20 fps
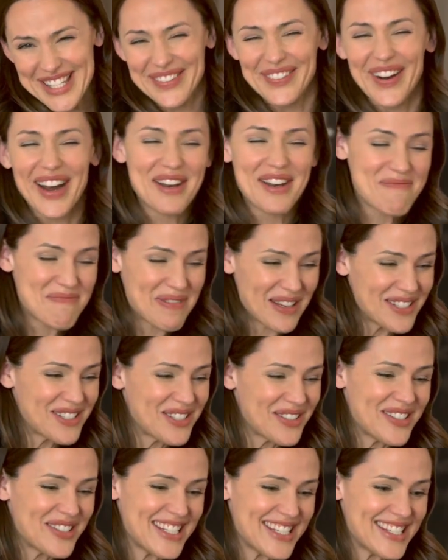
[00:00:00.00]
want a big
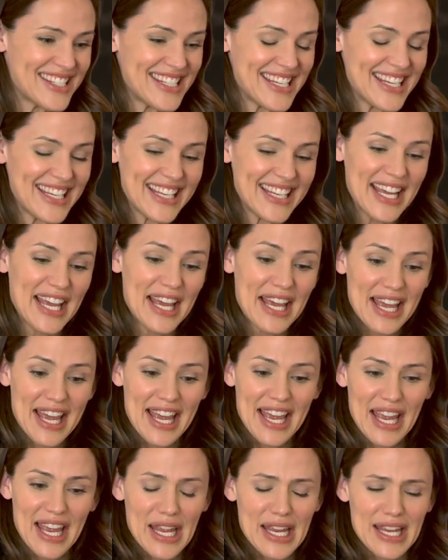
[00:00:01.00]
juicy scene,"
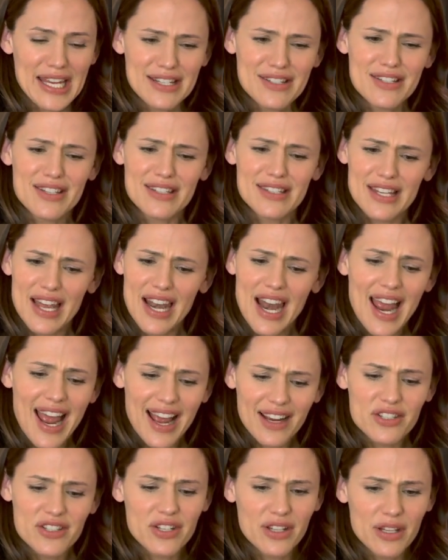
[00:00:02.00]
he just said, "I
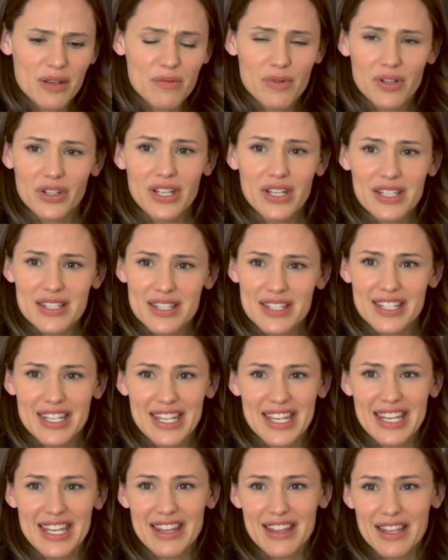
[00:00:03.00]
actually really
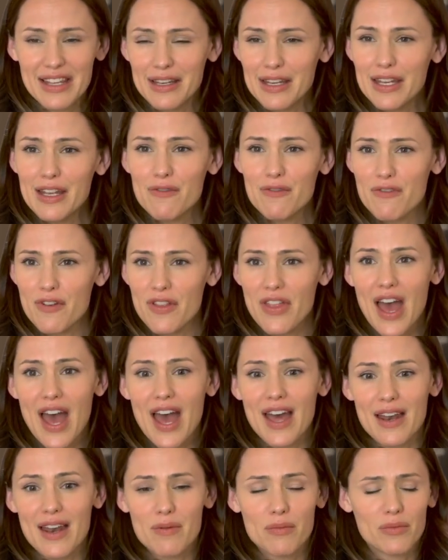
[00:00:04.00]
see the need for
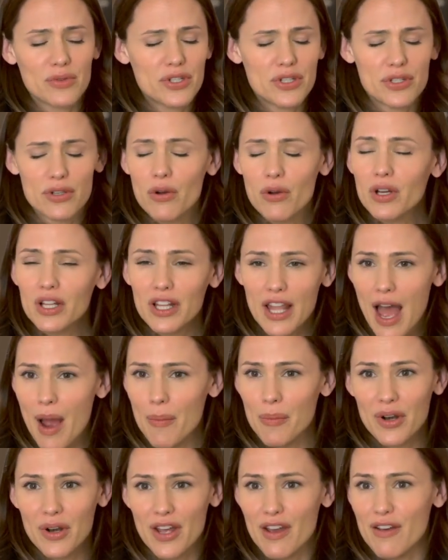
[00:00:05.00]
that," and was so
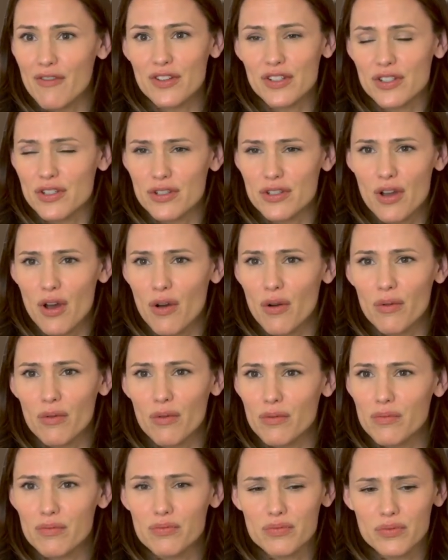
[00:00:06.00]
collaborative and
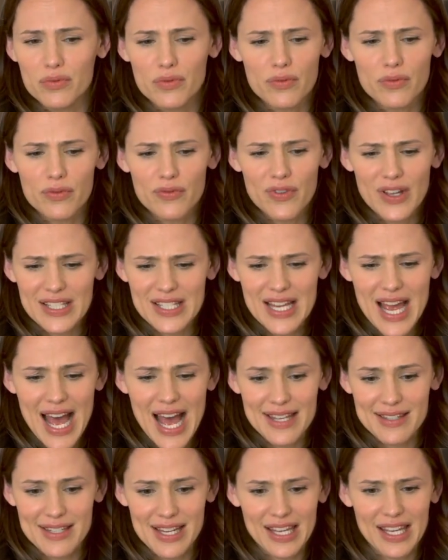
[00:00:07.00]
so
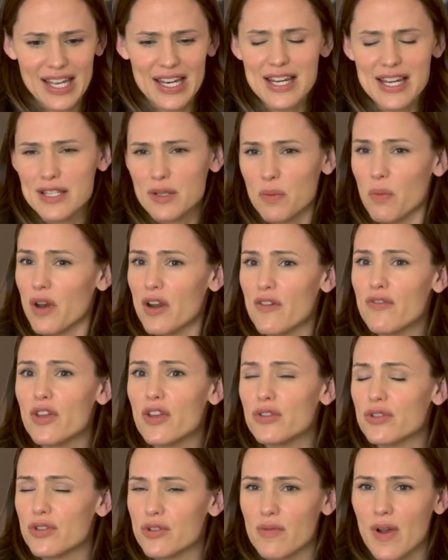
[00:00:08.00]
fantastic. And he's one of
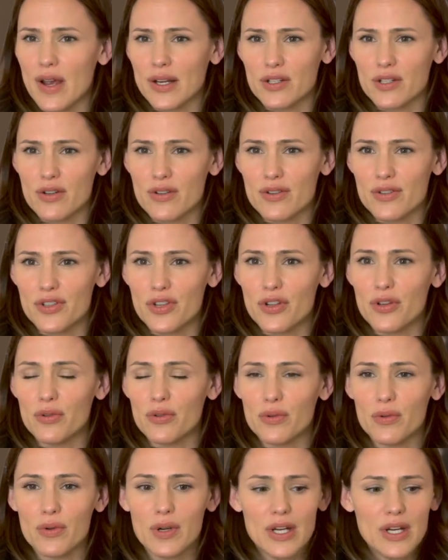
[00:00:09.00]
those directors
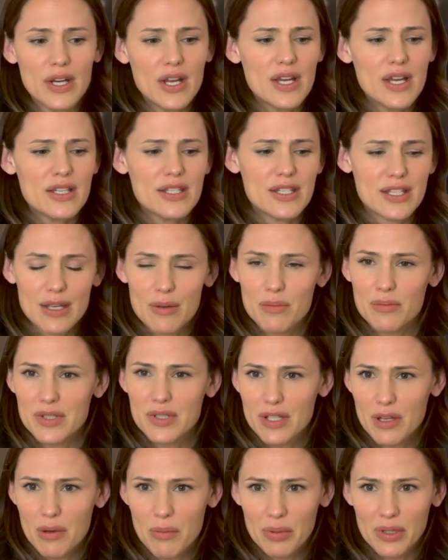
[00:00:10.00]
who seems
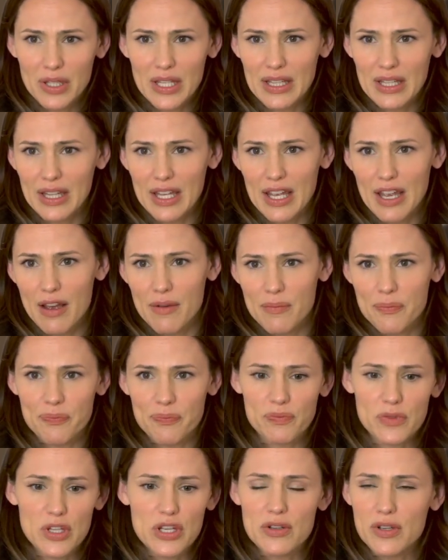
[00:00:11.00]
completely
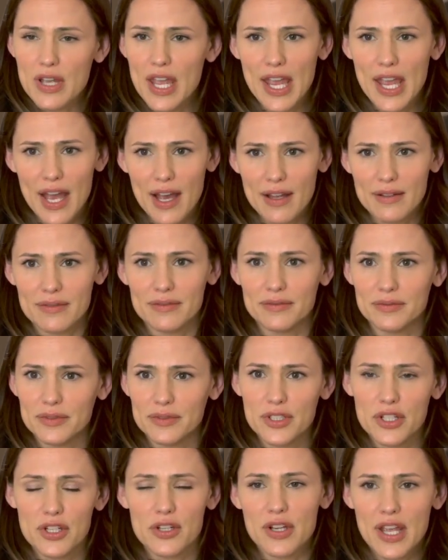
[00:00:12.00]
you can't
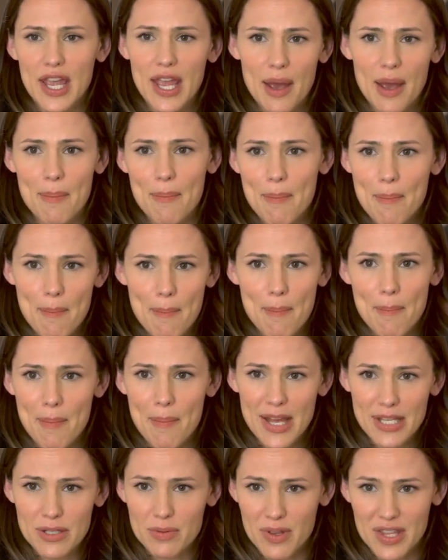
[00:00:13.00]
you can't
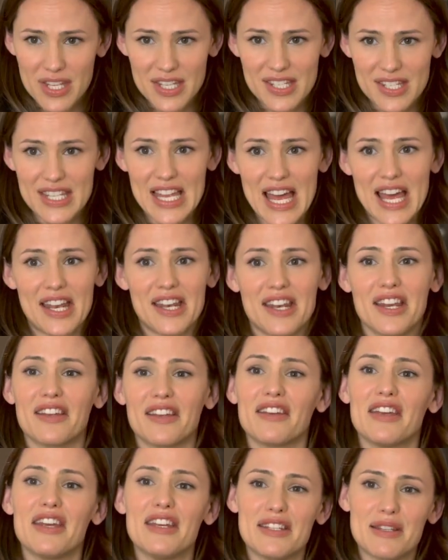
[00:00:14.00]
mess with his zen.
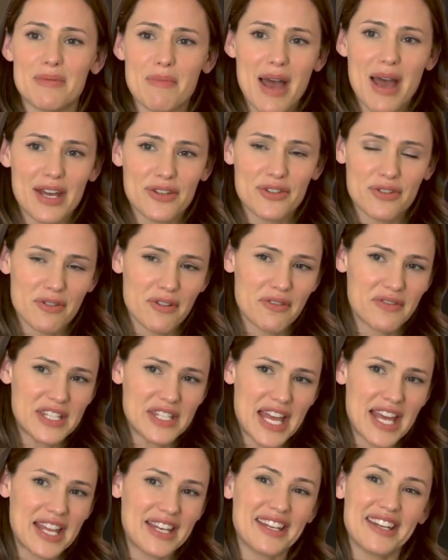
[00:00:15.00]
He's a master of
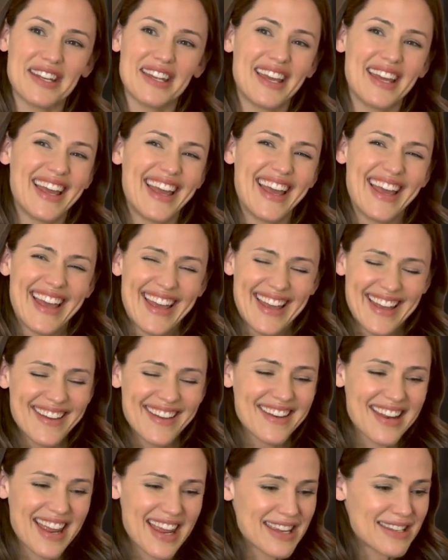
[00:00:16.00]
zen
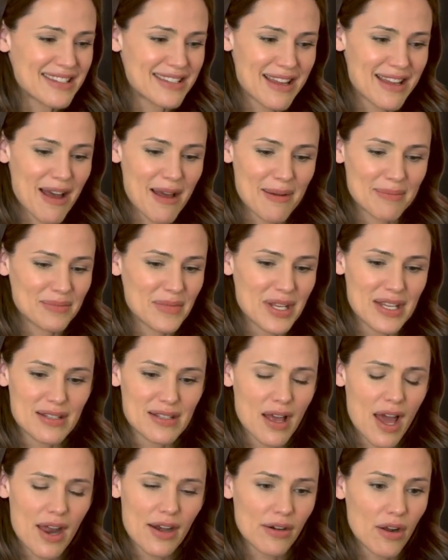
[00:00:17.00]
and he's um, he's
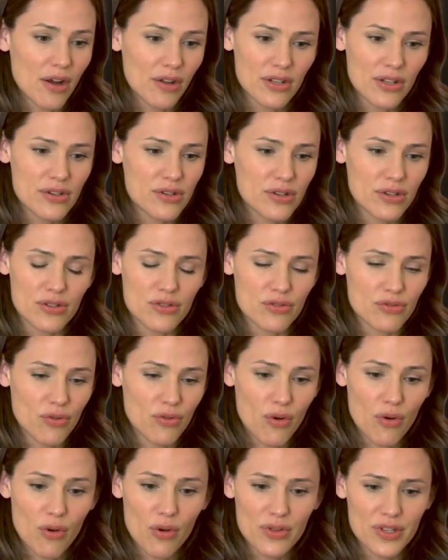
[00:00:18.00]
got it all under
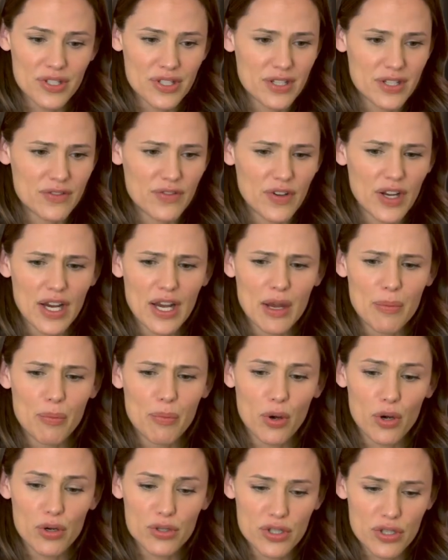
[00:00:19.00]
control. This is very
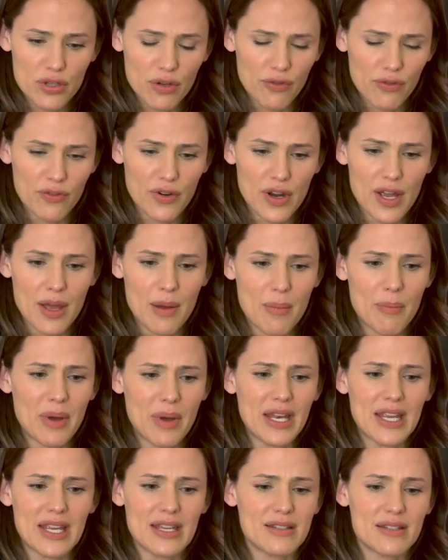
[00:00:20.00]
personal for him,
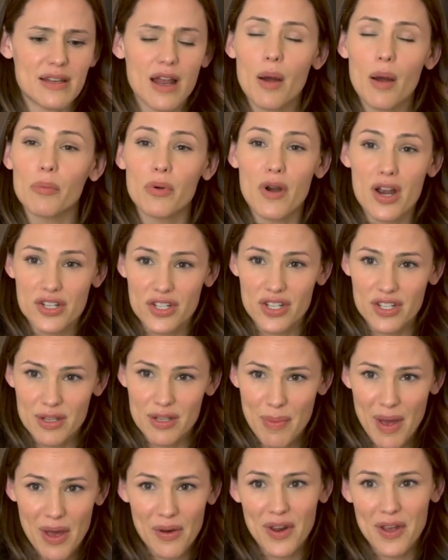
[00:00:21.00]
but he's not precious
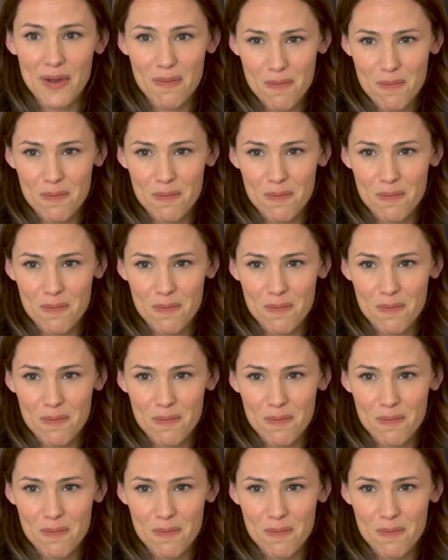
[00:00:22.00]
about it.